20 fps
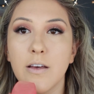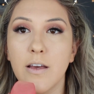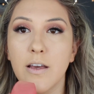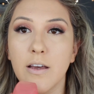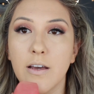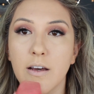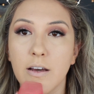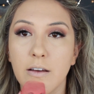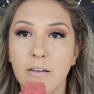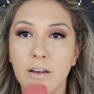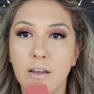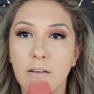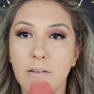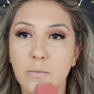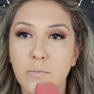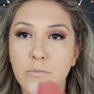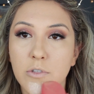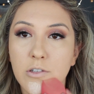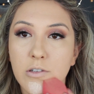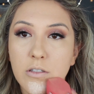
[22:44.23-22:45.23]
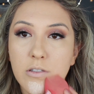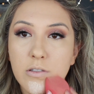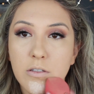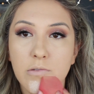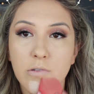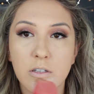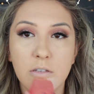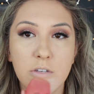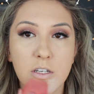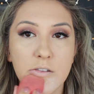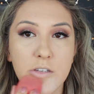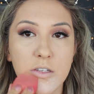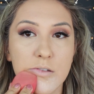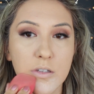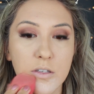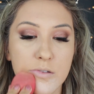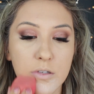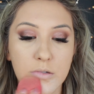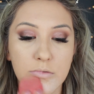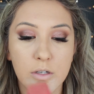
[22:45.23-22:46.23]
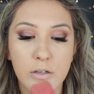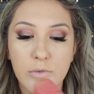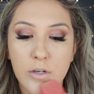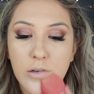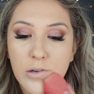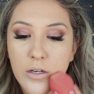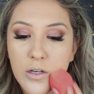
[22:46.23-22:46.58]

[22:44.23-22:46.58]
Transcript: And I'm just going to